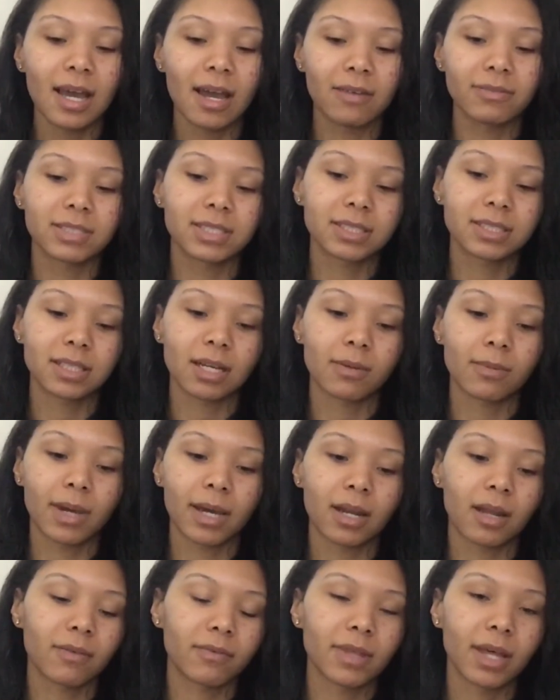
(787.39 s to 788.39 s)
Ever since I
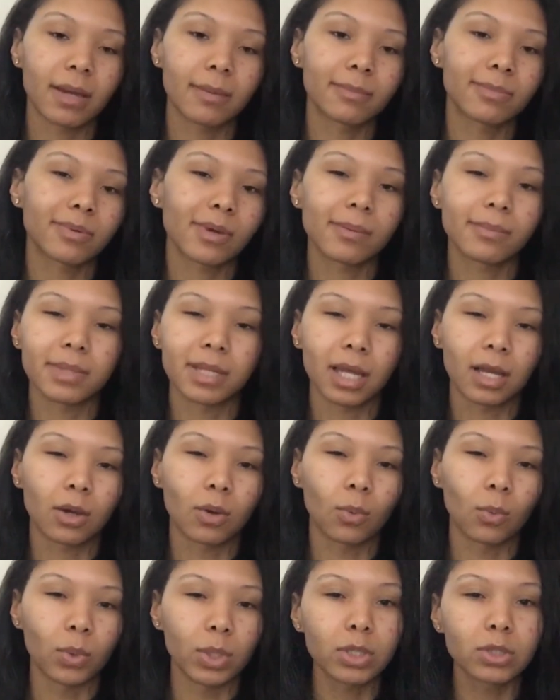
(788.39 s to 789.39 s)
ran out of that, probably like
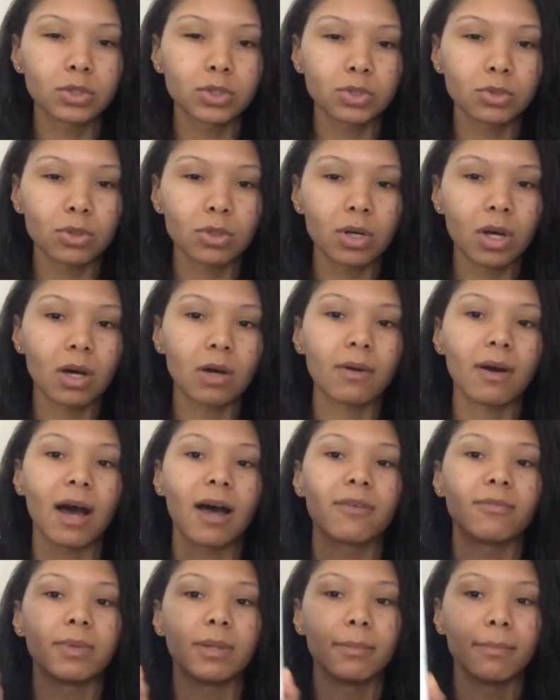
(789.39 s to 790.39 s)
a week or two ago,
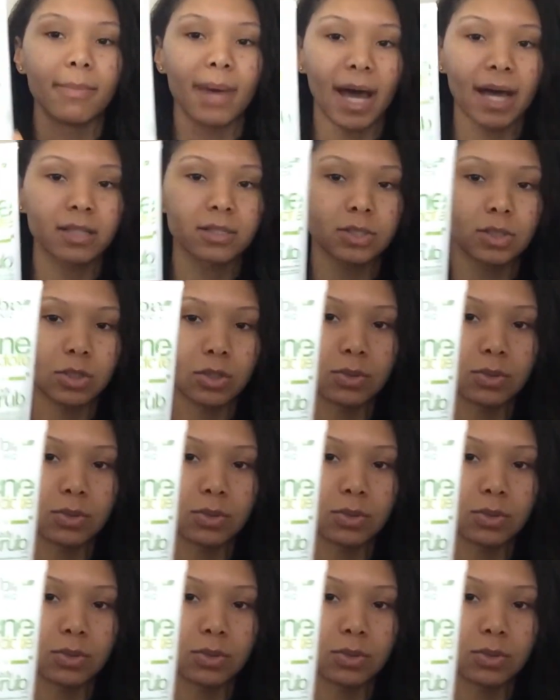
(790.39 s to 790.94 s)
I've been back to